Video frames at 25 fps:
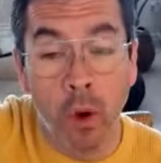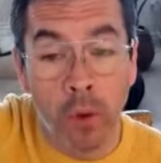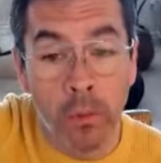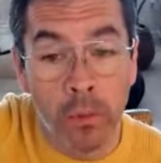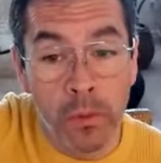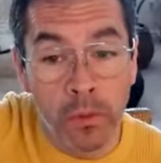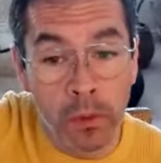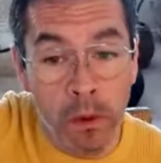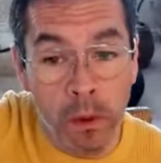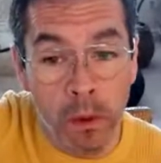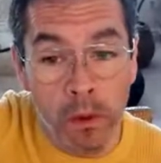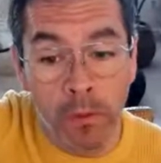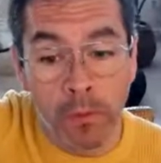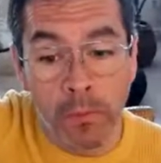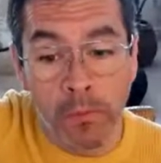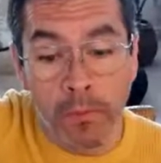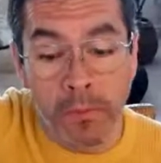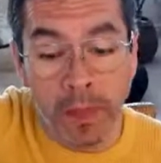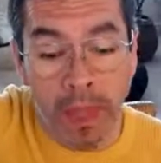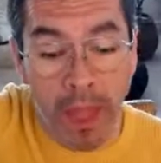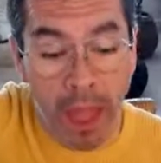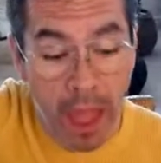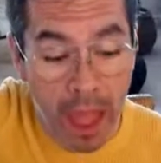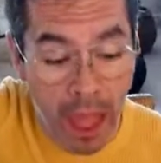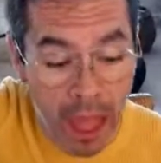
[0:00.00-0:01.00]

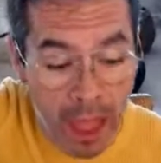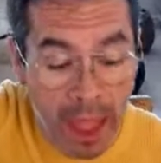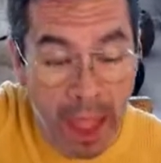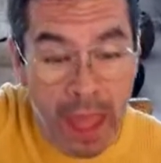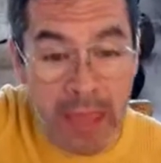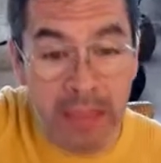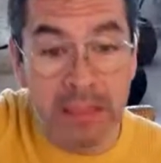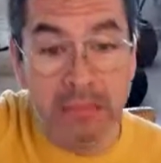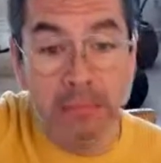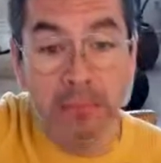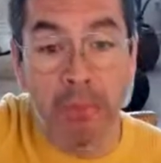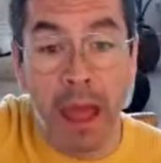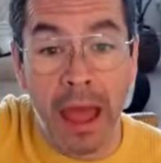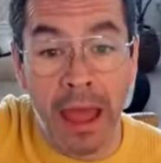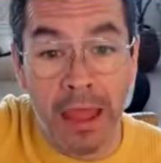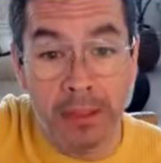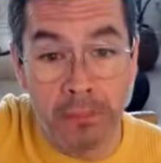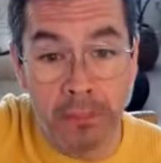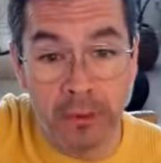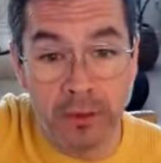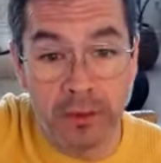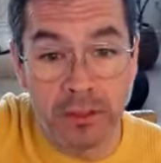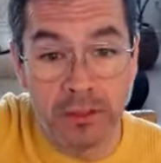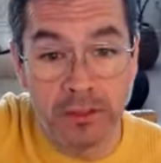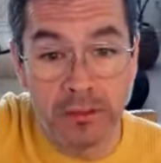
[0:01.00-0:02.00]
overall, it's my
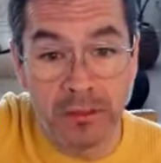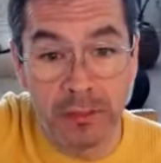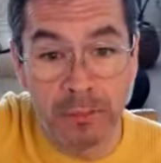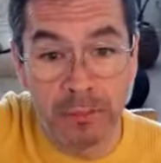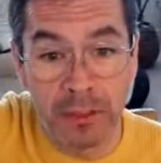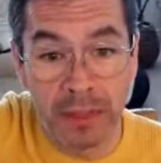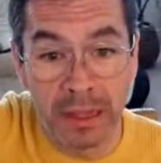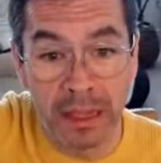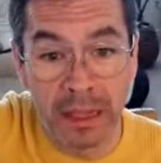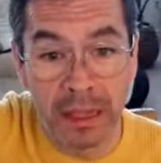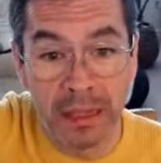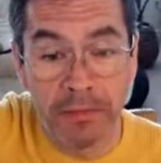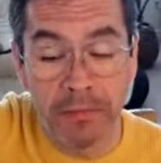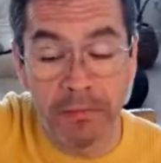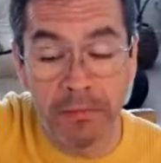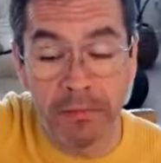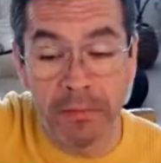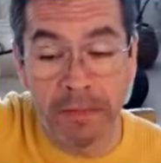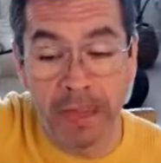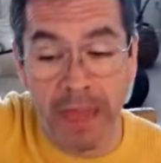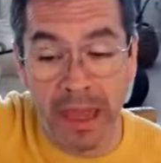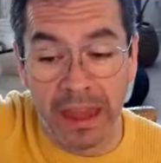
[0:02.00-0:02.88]
personal belief